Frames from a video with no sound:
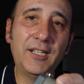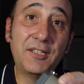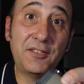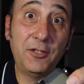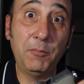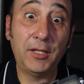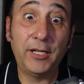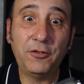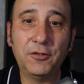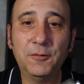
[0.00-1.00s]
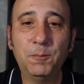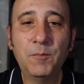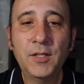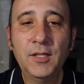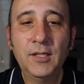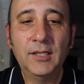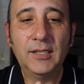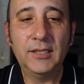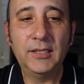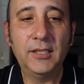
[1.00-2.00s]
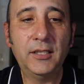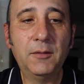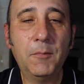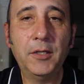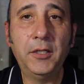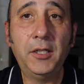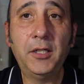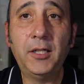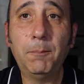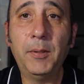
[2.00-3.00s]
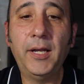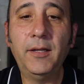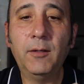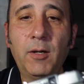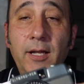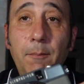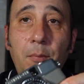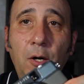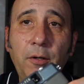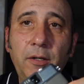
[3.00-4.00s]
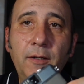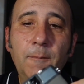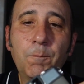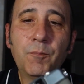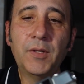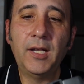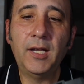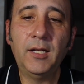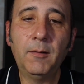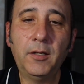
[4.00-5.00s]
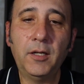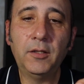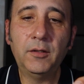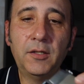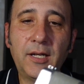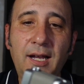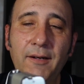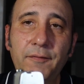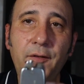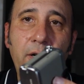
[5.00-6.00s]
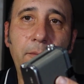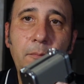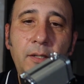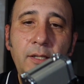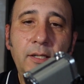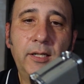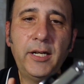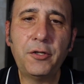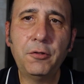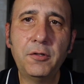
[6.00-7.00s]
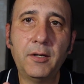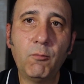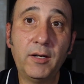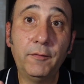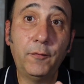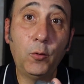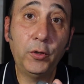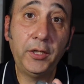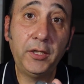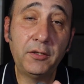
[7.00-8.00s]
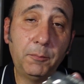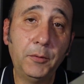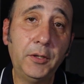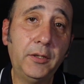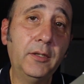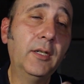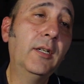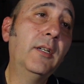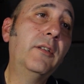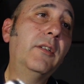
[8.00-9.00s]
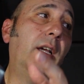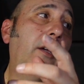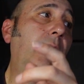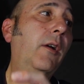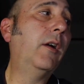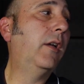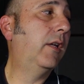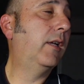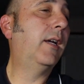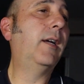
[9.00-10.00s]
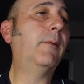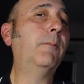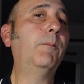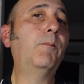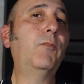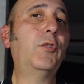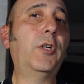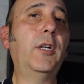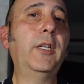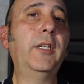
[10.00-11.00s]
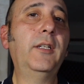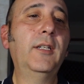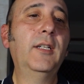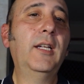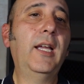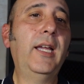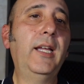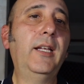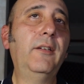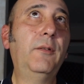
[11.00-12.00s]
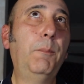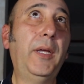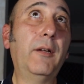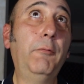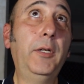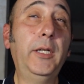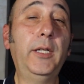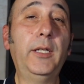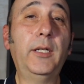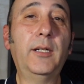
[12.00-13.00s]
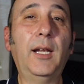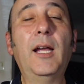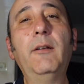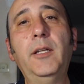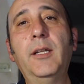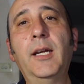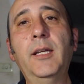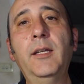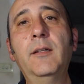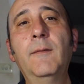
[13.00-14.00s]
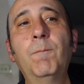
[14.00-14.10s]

simulation. It's my EE pen, the one that broke, and it's a half frame. It only shoots at 140 speed, so I'm going to try and pick a really cloudy day